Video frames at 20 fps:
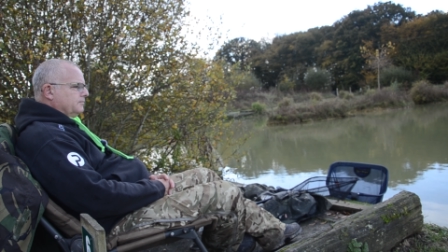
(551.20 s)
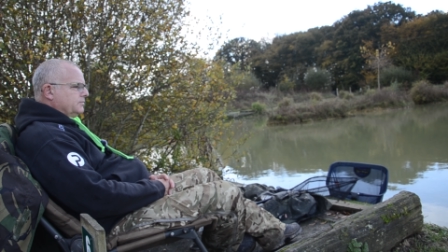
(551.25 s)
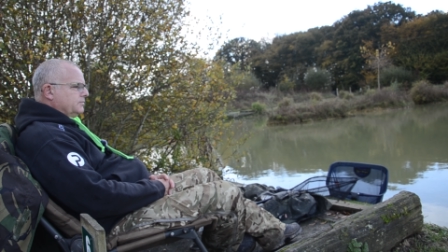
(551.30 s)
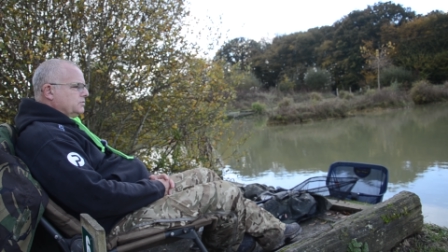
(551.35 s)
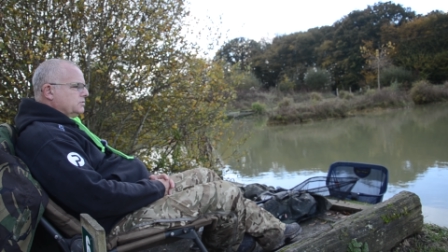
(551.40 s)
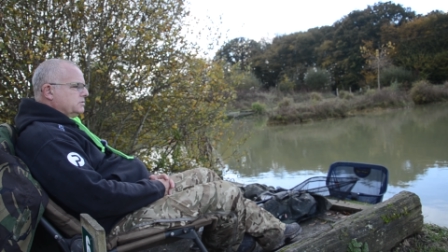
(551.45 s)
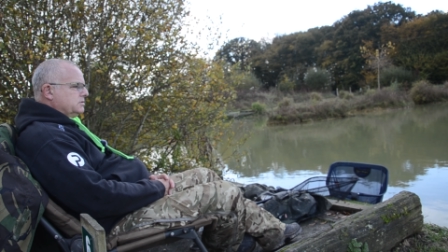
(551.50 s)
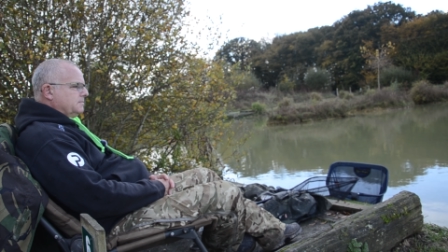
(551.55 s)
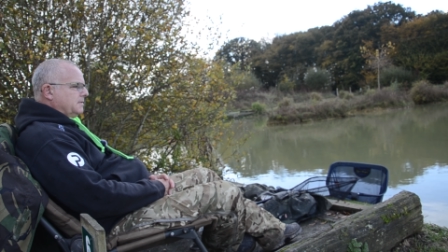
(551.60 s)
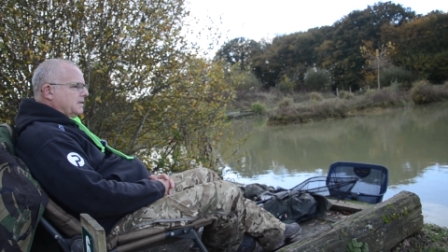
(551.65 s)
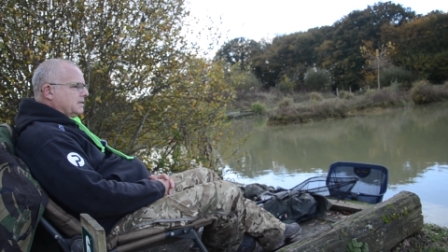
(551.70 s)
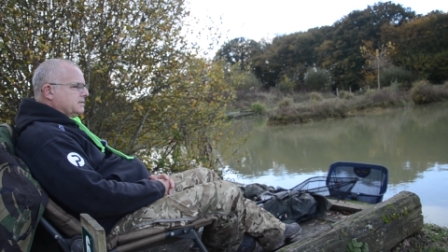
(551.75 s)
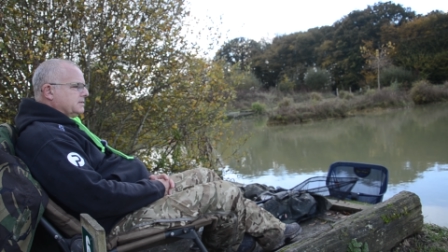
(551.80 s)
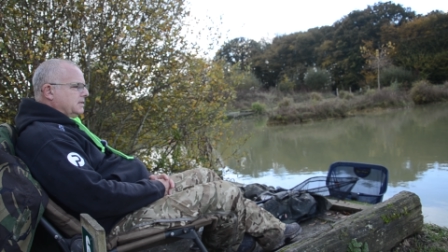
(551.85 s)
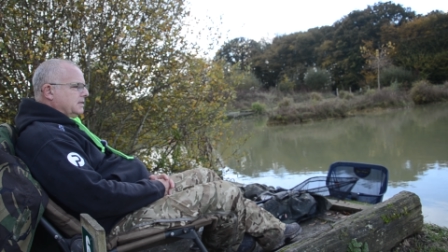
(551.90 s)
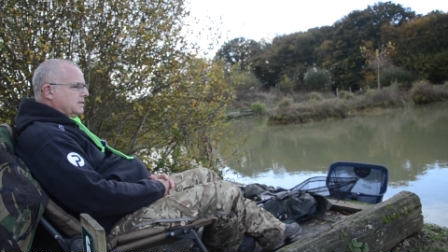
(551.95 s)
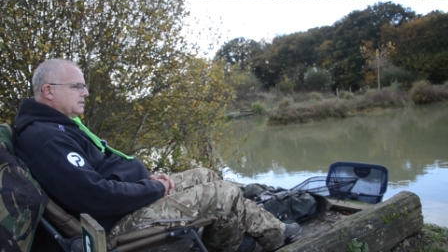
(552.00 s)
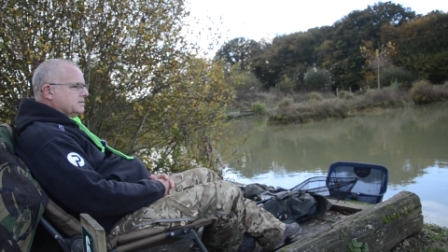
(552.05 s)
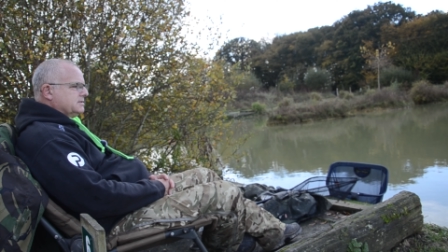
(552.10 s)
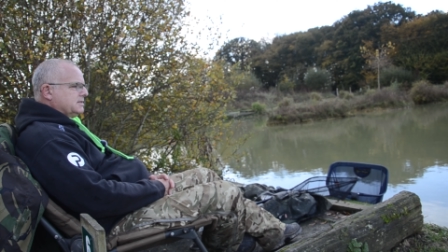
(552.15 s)
just about to
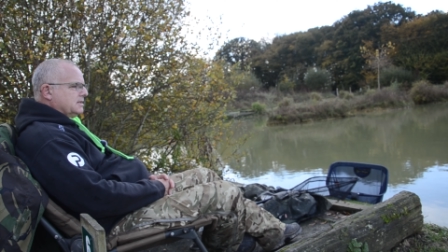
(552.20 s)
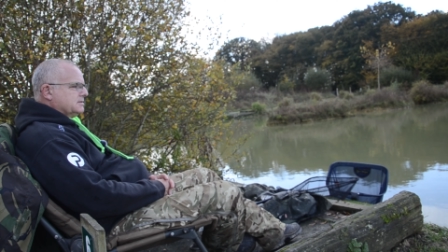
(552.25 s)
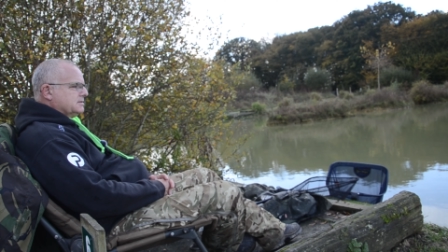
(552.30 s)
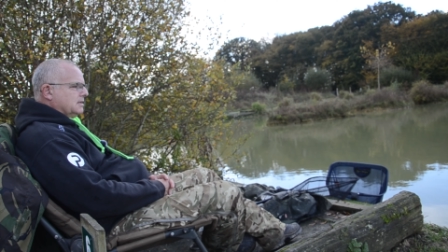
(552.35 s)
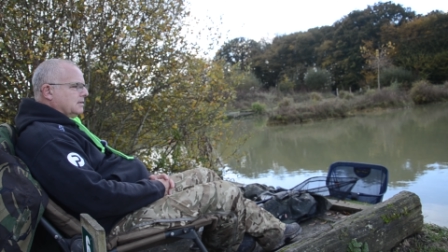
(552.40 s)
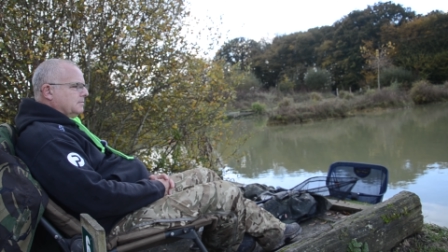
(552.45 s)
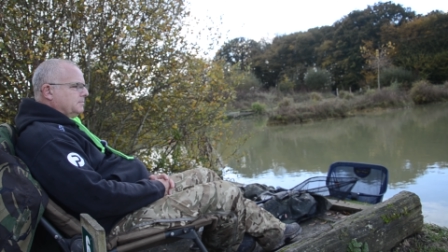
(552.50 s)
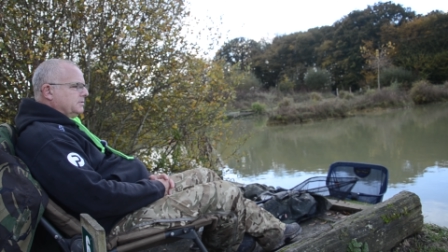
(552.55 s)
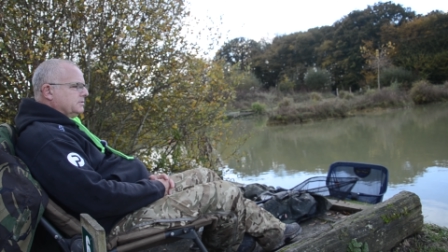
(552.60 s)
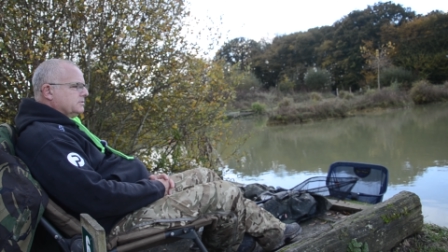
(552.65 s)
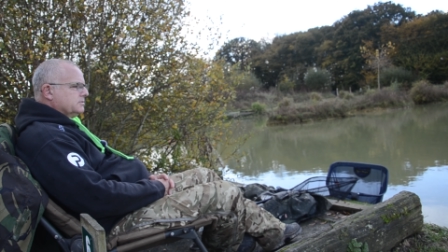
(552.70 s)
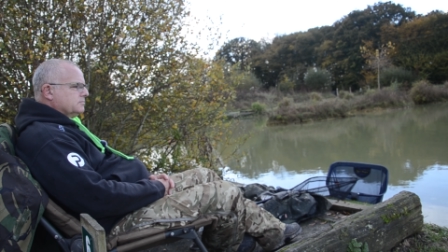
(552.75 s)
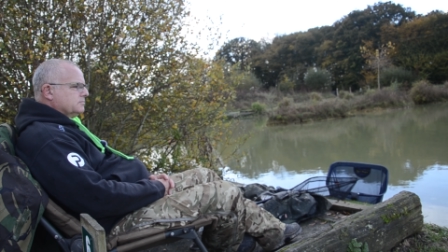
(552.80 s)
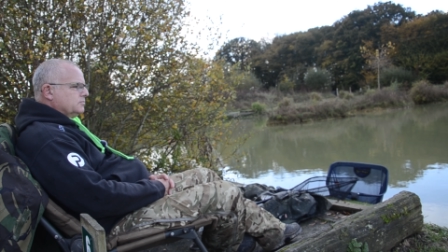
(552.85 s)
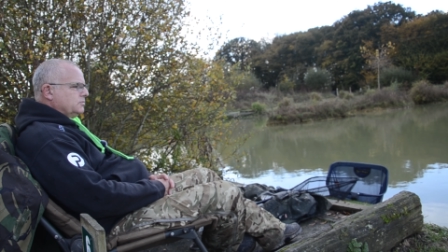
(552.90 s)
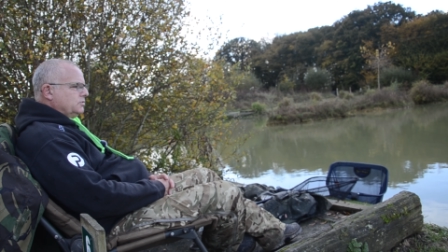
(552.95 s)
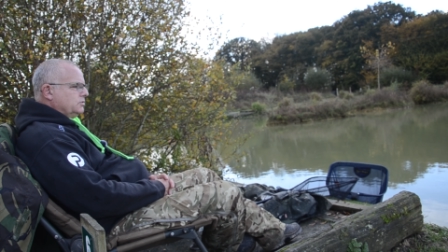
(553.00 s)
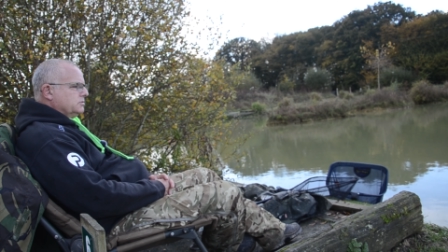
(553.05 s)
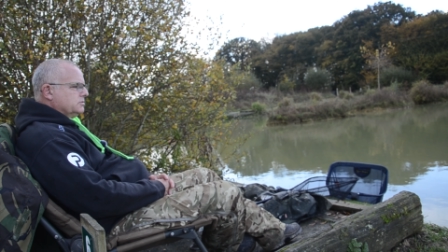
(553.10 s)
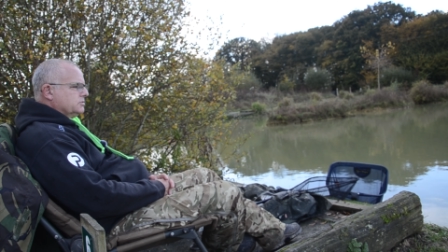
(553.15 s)
get it set up and
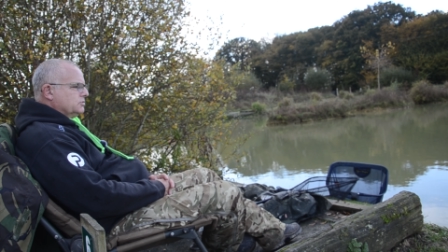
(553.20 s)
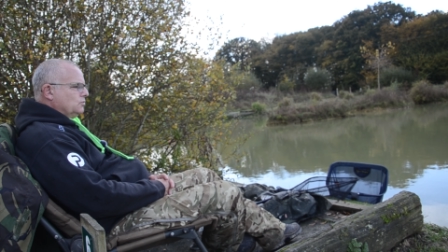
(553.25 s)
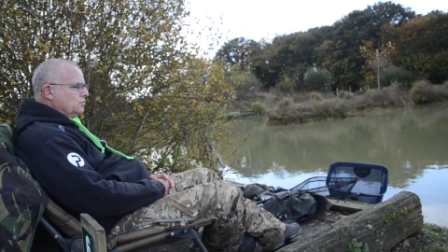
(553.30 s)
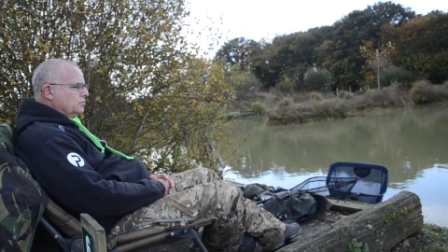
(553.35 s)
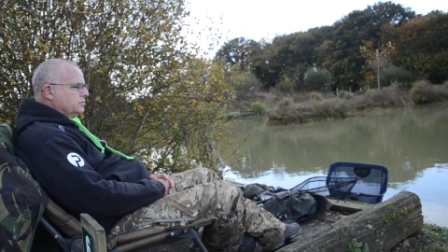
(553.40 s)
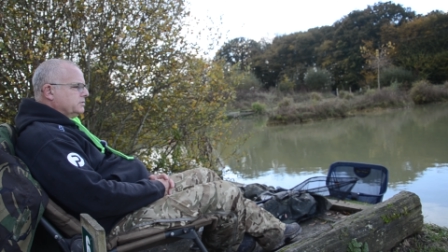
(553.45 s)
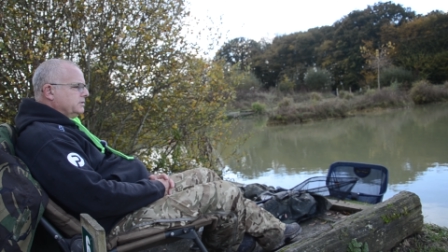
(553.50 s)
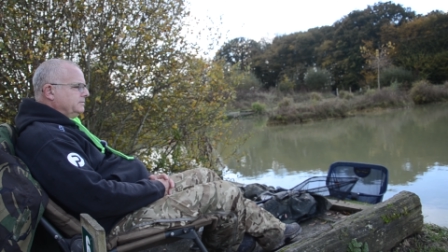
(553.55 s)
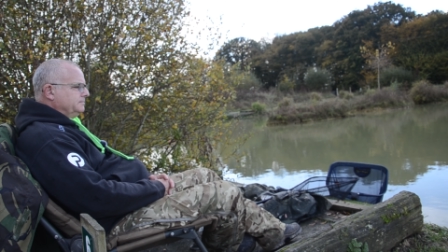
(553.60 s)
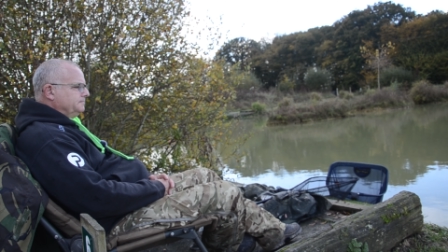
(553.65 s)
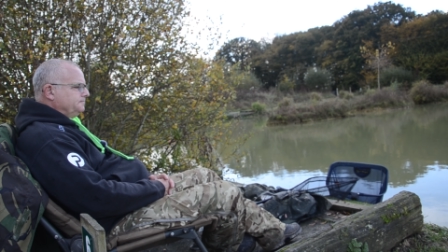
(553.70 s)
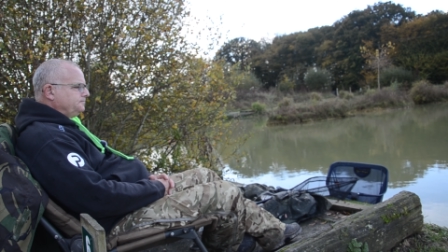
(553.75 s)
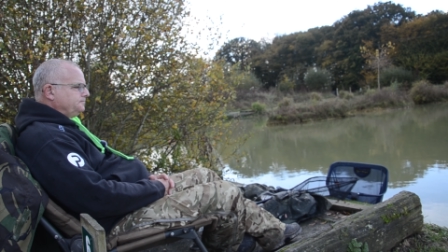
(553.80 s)
sorted,